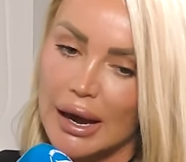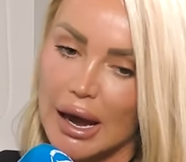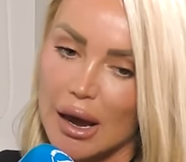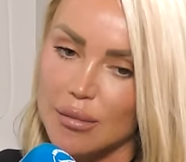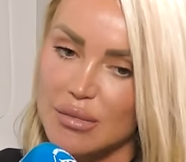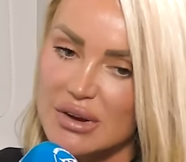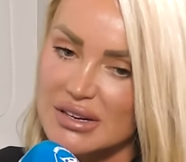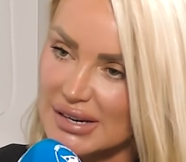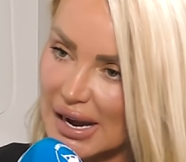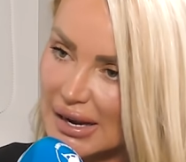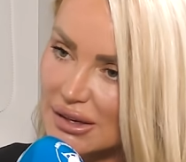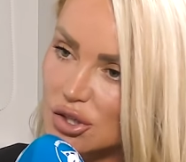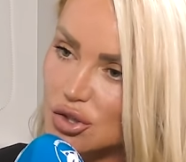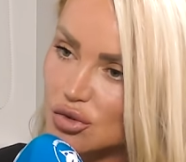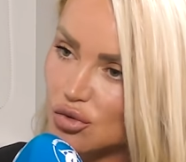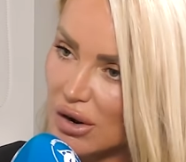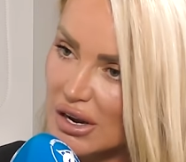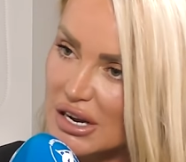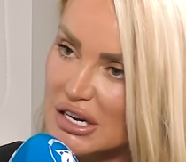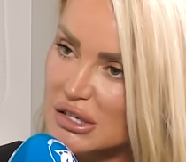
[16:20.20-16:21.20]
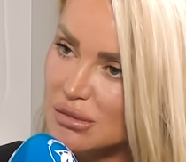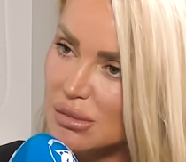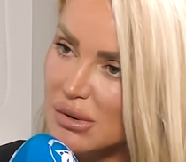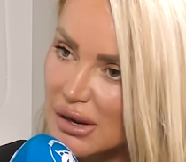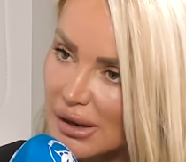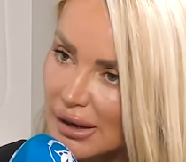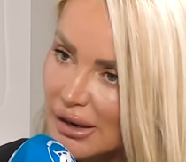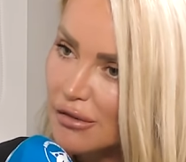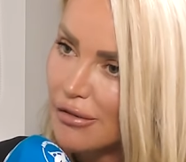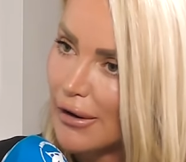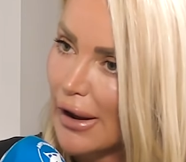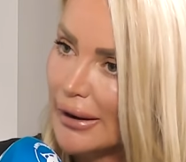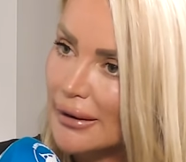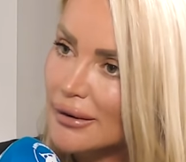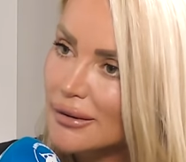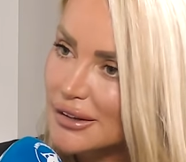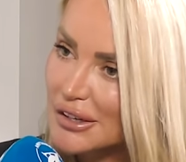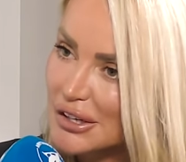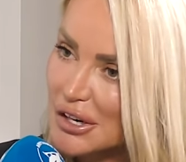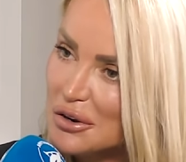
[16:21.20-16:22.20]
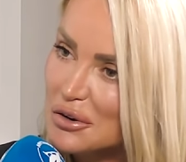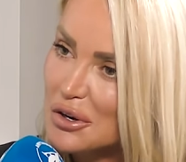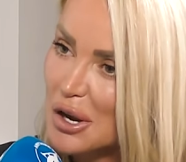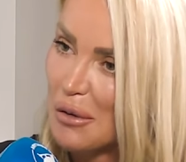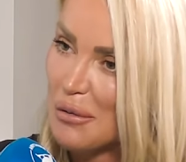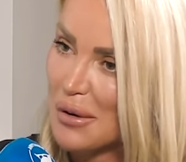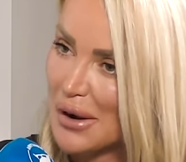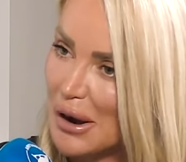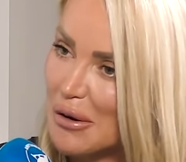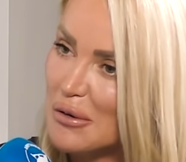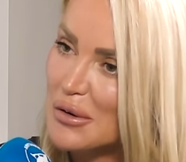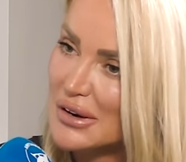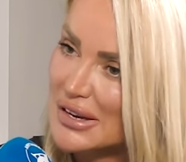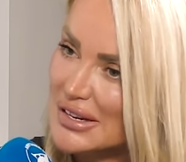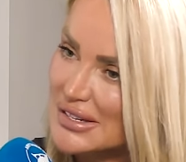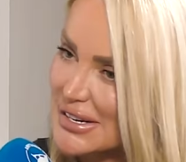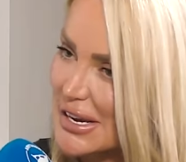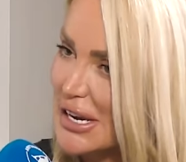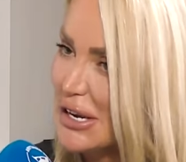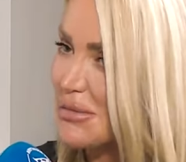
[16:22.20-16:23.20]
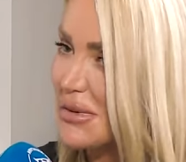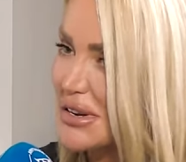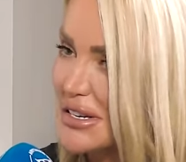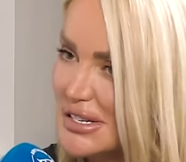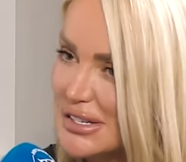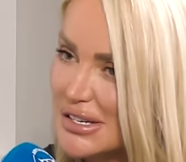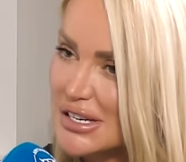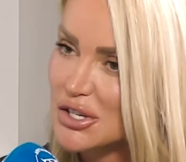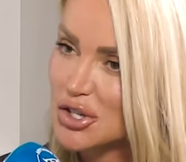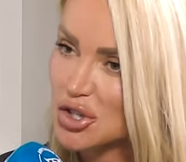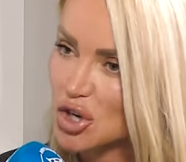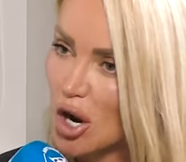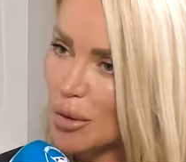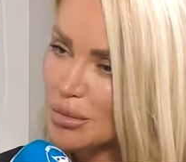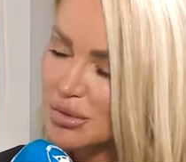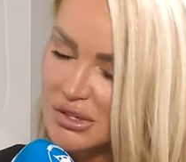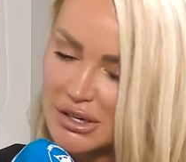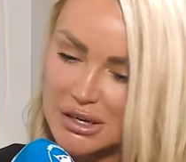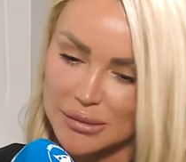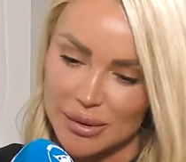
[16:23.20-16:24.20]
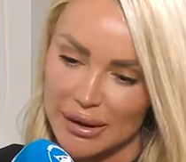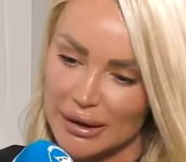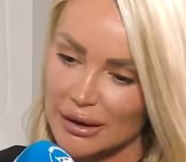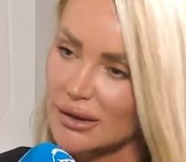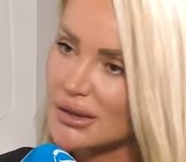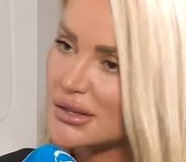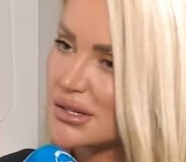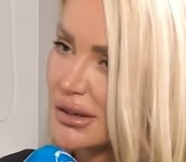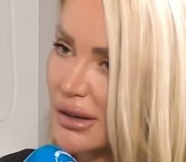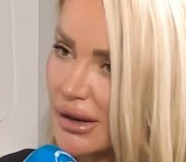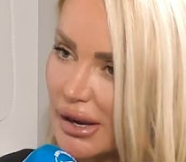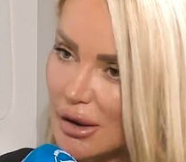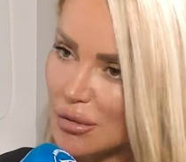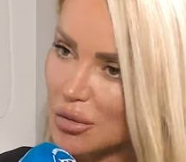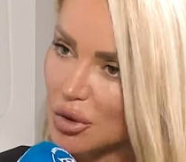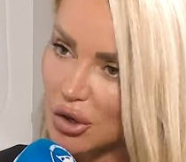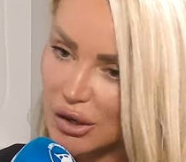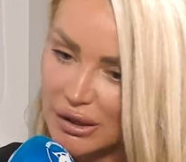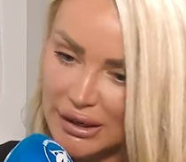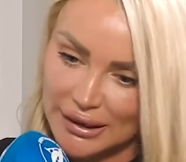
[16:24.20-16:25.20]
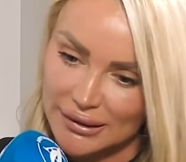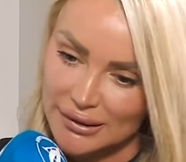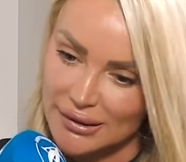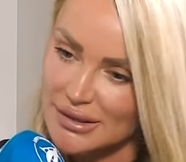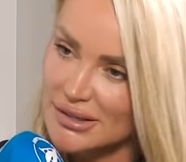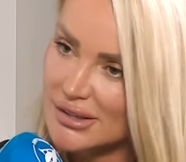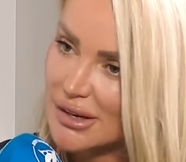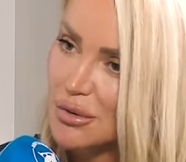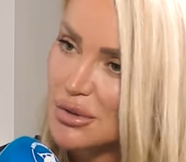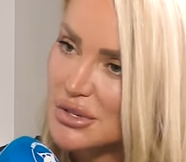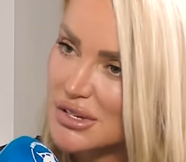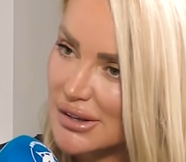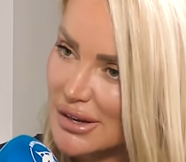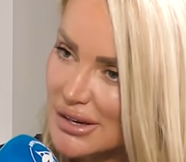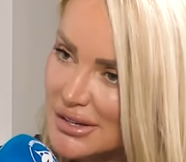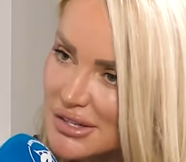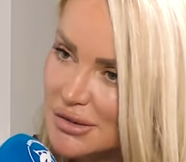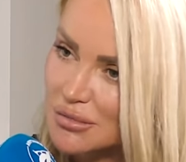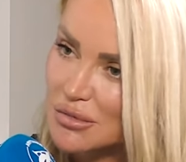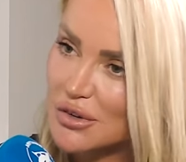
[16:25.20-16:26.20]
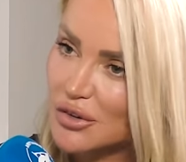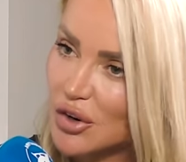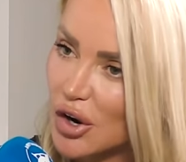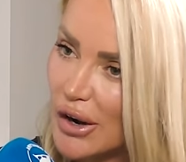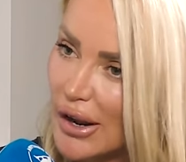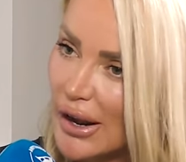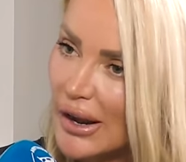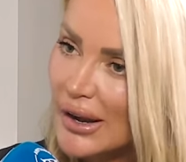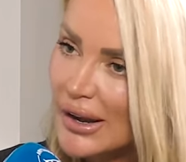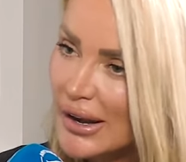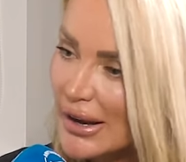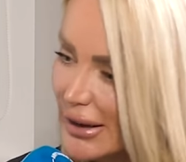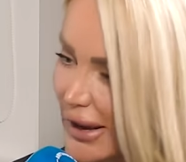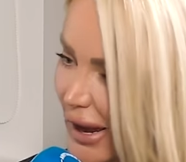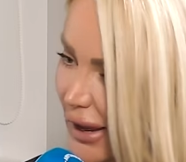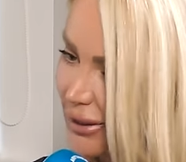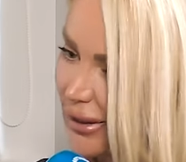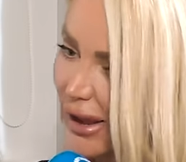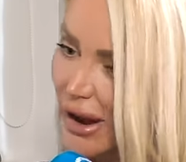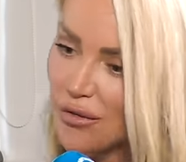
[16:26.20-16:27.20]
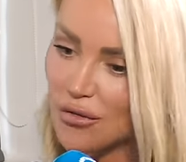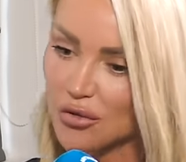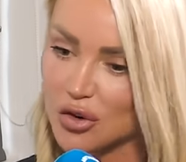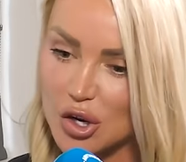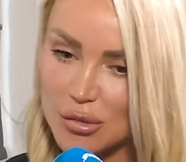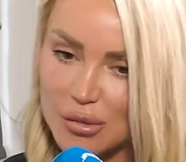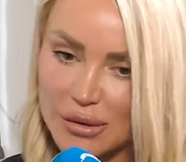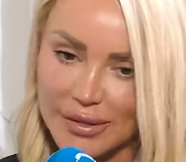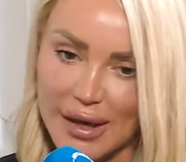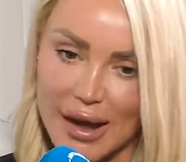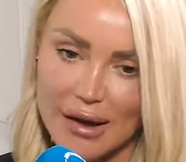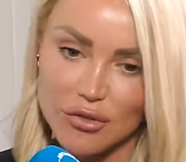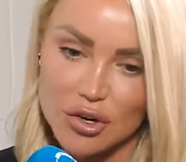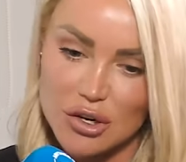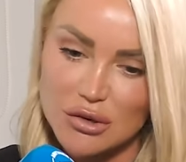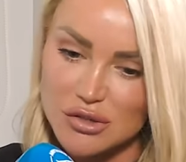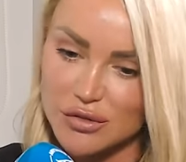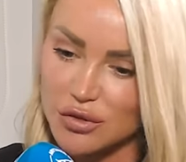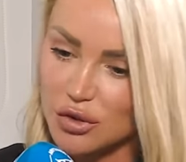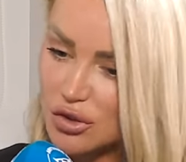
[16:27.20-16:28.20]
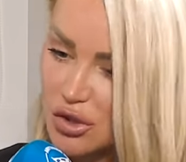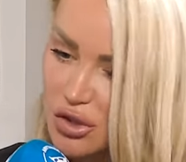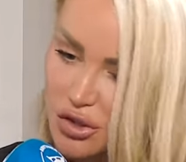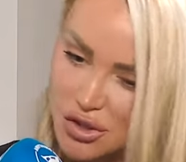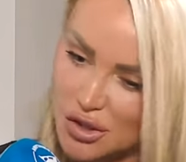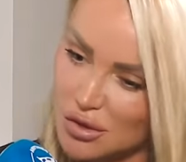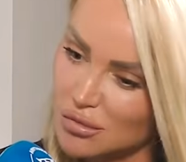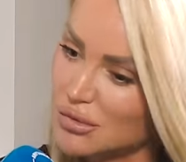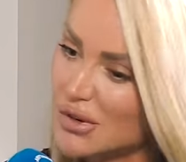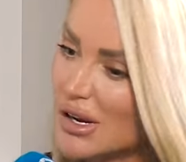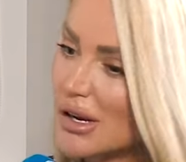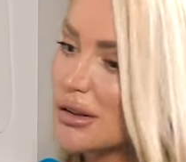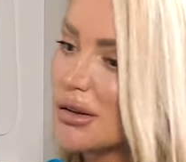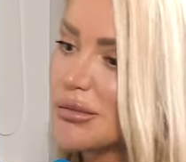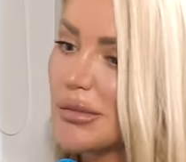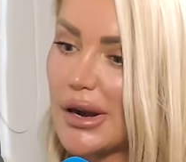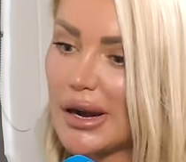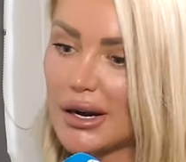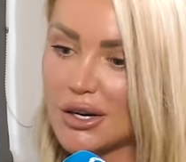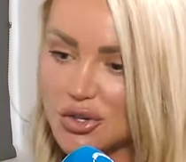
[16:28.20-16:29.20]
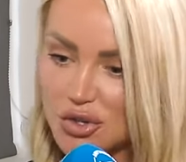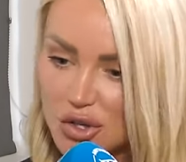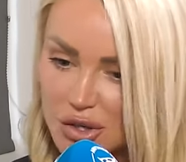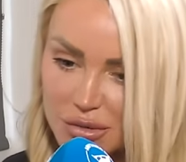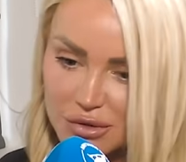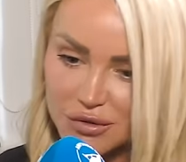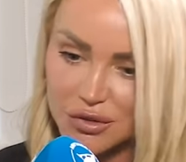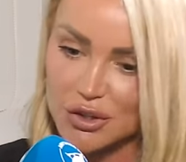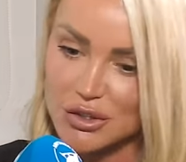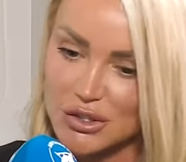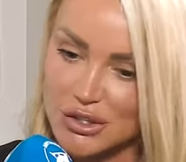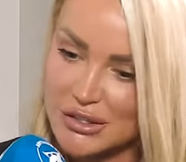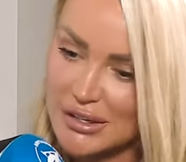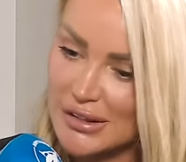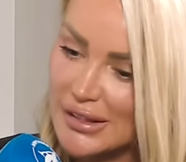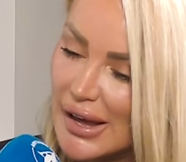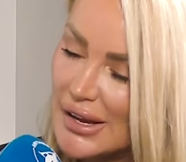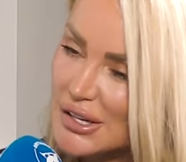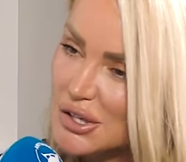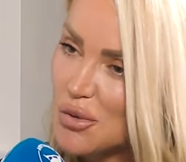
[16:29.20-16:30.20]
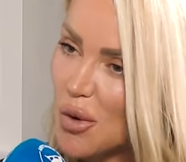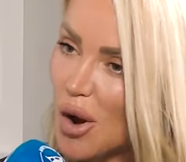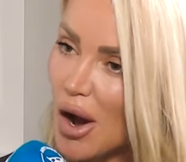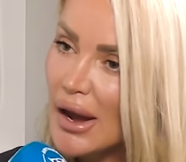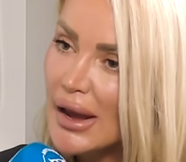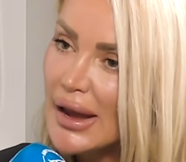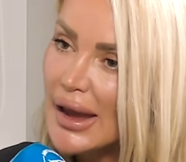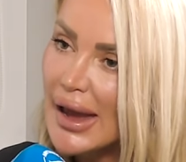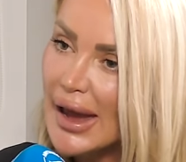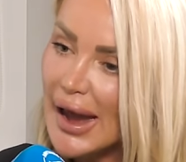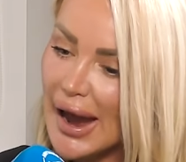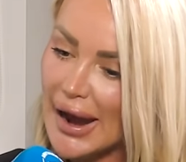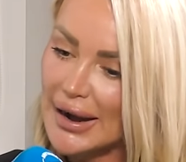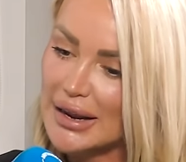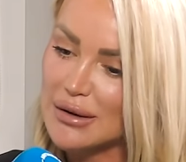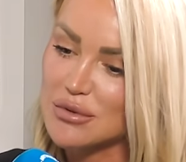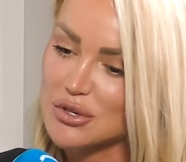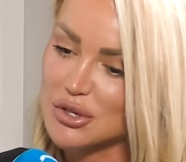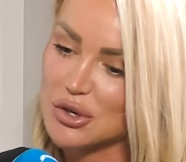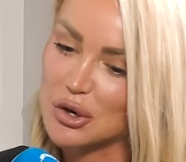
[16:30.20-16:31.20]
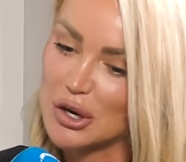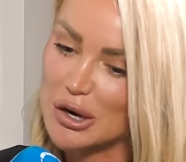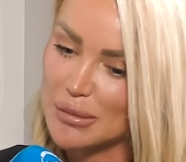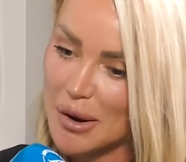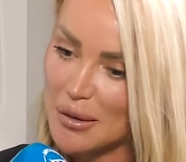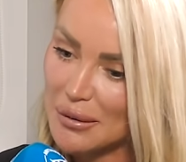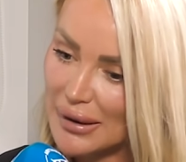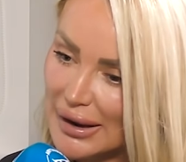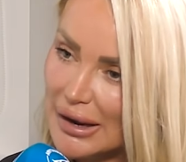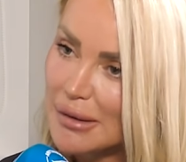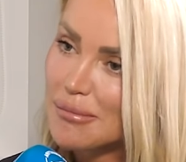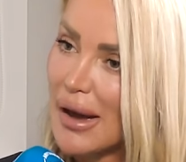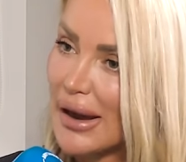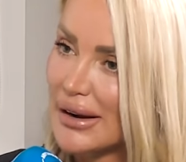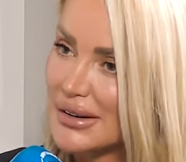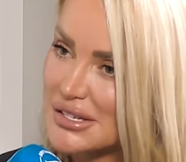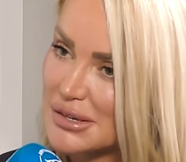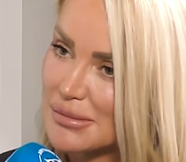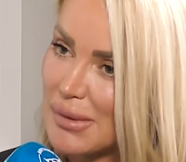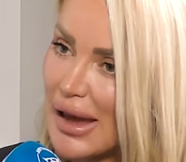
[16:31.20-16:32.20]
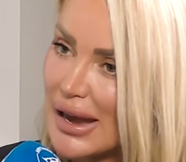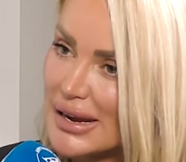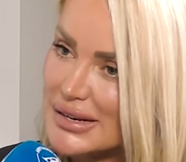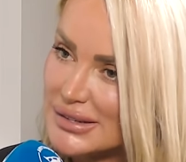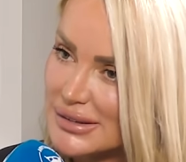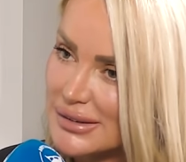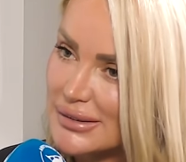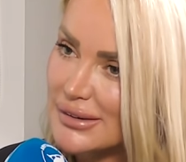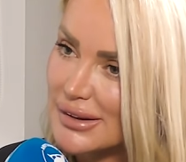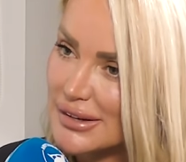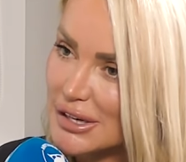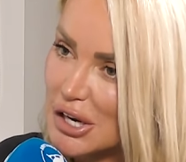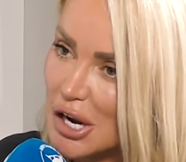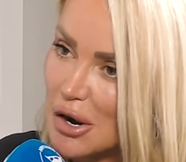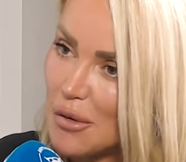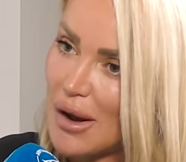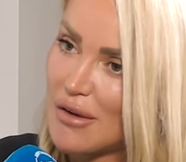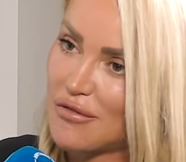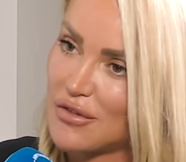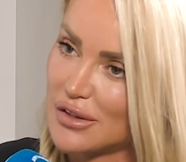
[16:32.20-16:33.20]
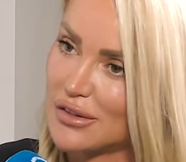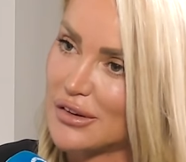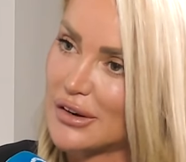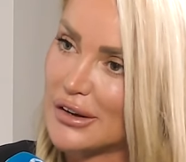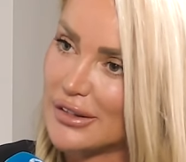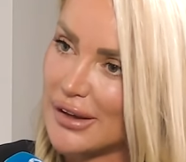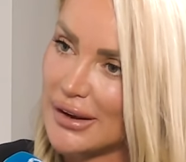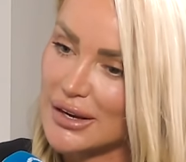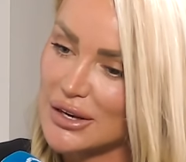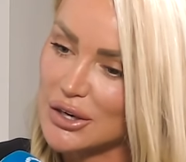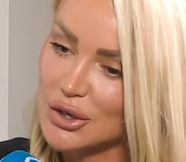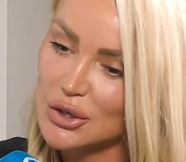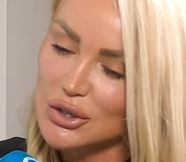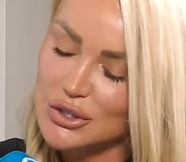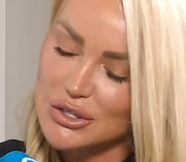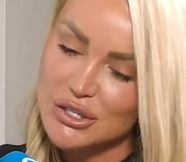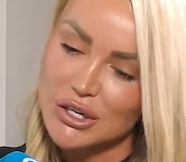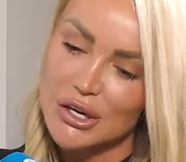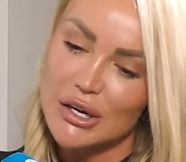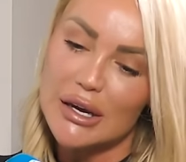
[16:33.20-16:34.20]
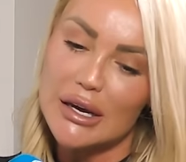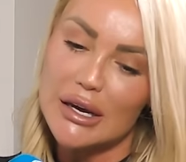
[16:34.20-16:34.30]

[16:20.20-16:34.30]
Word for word: And my dad had raised me in a van, you know, going out and he'd take me to these jobs and he'd be like, listen, girl, we're going to get this out of this and you've got to get that room and that room's flooded. So tell them the next room's flooded and that's what. And it was all about like maximizing, you know, everything that yeah. you could.